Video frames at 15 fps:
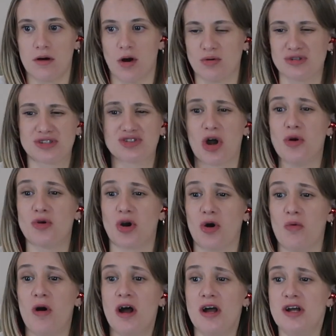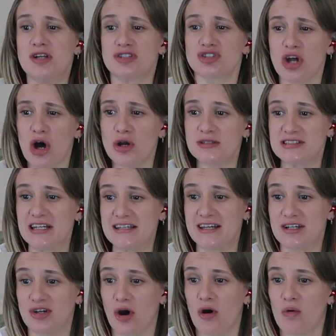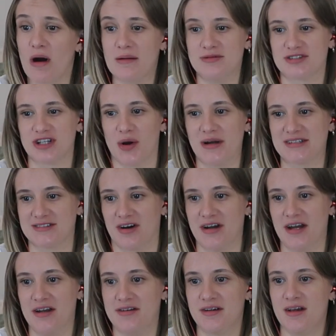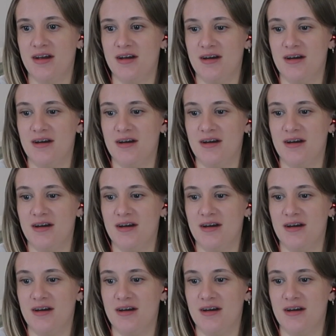Oh, so cool. So stinking cool. I'm so excited.